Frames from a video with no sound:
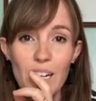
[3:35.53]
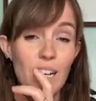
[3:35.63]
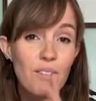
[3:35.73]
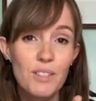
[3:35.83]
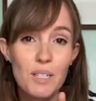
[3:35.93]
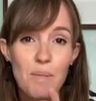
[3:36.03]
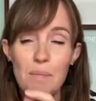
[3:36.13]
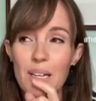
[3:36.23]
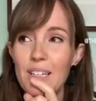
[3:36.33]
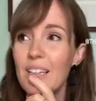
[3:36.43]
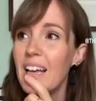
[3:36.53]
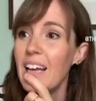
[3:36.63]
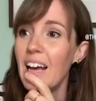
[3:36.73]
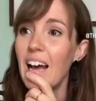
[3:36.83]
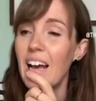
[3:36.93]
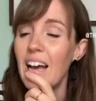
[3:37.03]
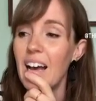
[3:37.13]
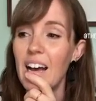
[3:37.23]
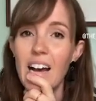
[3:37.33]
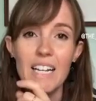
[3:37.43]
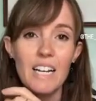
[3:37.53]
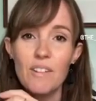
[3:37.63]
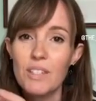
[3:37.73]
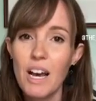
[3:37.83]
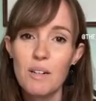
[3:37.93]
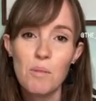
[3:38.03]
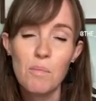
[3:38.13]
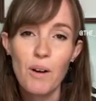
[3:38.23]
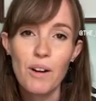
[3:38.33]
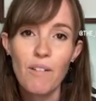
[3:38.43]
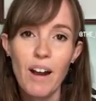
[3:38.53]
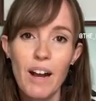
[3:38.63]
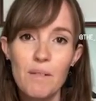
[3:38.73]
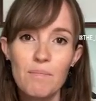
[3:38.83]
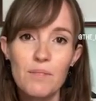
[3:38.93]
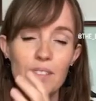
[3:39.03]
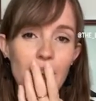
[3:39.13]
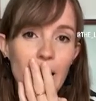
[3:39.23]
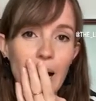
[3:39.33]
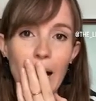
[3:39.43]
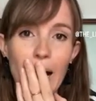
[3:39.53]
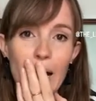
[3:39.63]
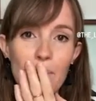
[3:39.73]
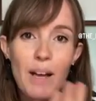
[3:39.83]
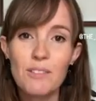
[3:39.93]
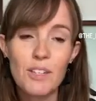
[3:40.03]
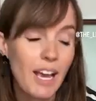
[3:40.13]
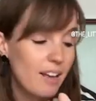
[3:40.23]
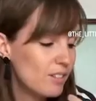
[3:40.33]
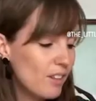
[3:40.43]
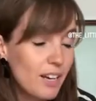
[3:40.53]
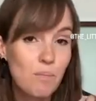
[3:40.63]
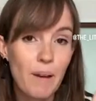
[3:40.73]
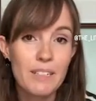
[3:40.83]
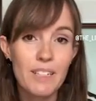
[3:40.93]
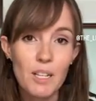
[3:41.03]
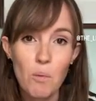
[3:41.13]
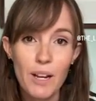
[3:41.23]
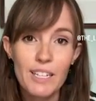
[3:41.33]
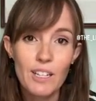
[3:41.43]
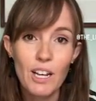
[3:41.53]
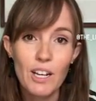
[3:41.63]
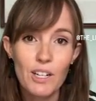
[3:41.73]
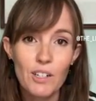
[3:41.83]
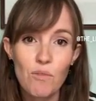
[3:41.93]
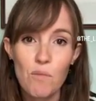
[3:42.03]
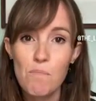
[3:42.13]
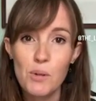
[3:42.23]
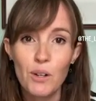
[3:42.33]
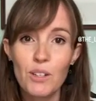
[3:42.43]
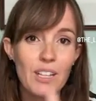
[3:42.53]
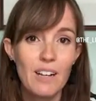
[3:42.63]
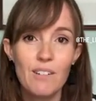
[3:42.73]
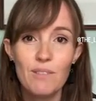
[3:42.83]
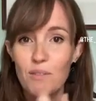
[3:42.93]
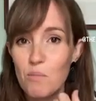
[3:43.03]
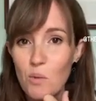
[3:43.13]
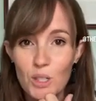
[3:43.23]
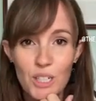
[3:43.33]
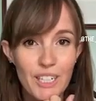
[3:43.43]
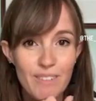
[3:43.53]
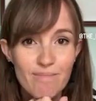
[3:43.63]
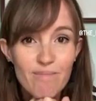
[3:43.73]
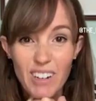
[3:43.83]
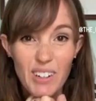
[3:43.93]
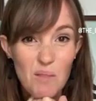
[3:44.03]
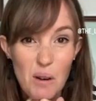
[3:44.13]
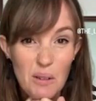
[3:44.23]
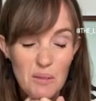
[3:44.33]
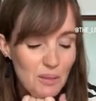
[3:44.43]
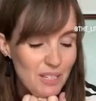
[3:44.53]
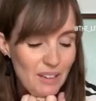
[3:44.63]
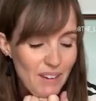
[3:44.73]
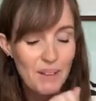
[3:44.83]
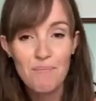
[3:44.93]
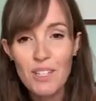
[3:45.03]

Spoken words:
He loves CBBS. He loves animal programs. And so that is basically what he's learned from books and from watching various programs on TV.